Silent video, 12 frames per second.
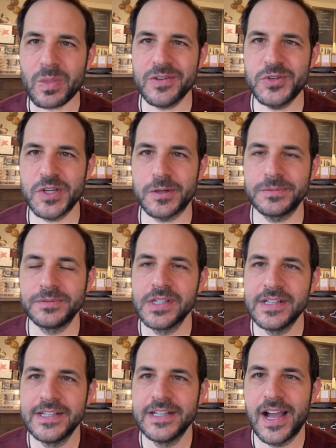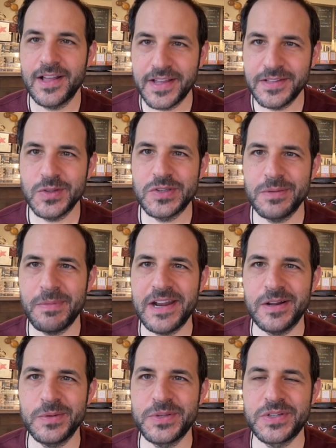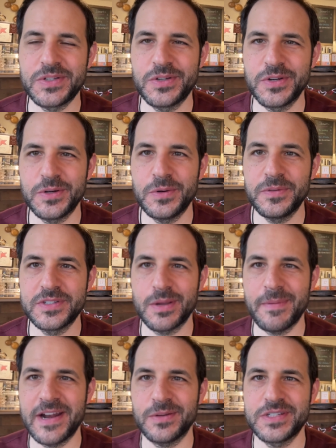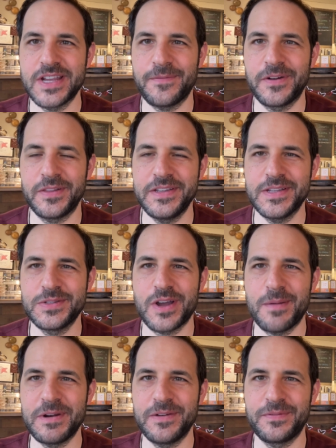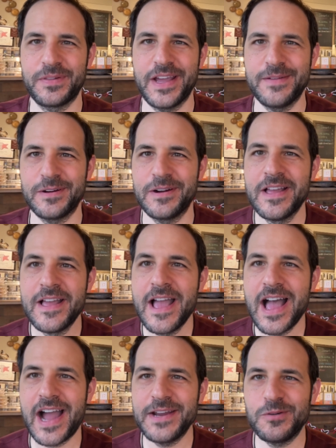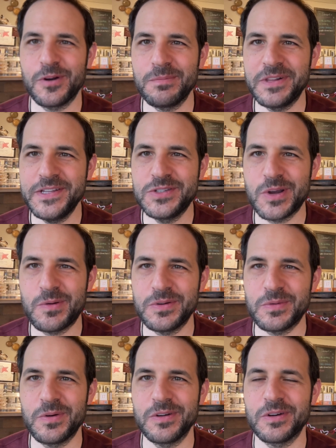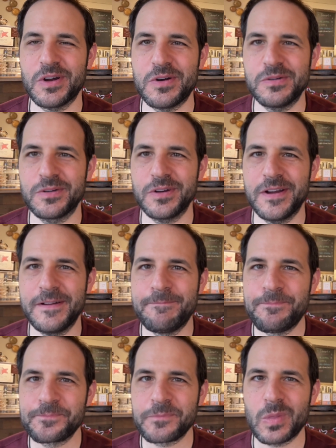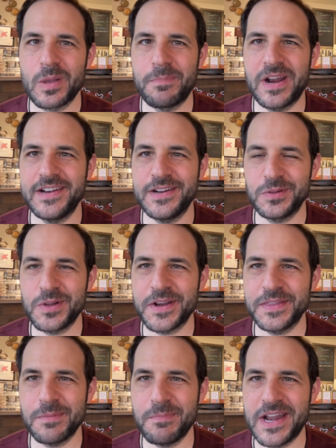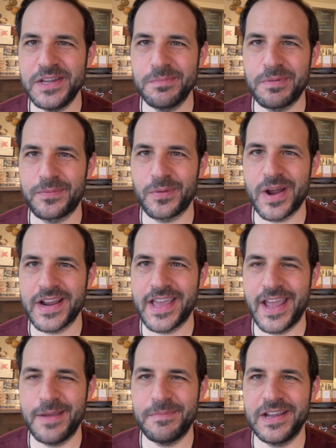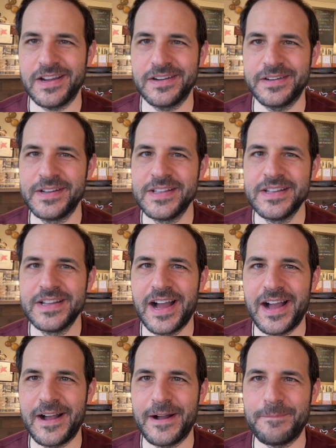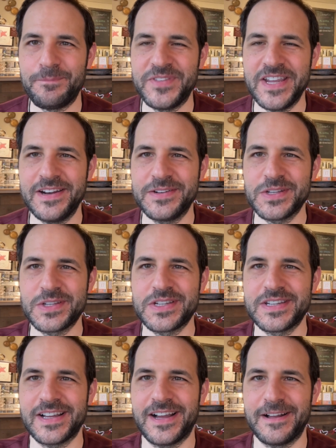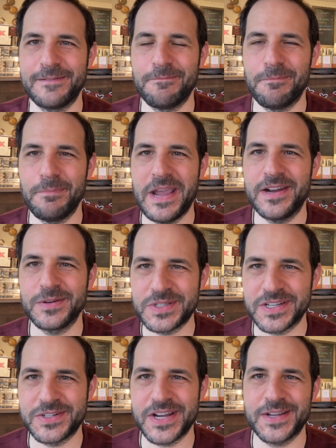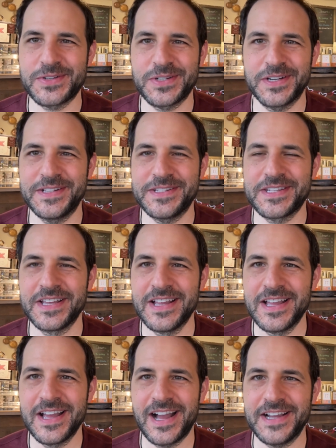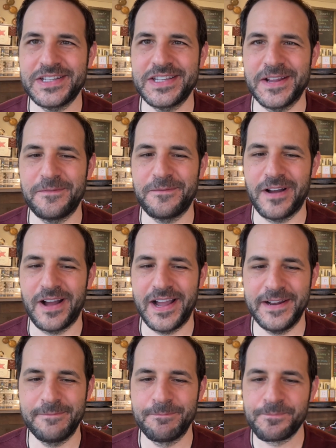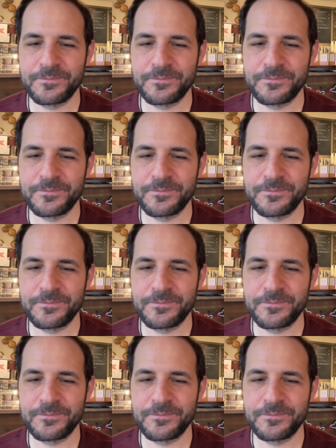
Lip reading: So I like the tomato stew. Tomato's definitely the dominant flavor. I normally don't order okra, but I didn't look at the menu before I came here. Dina just made her suggestions. I said fine.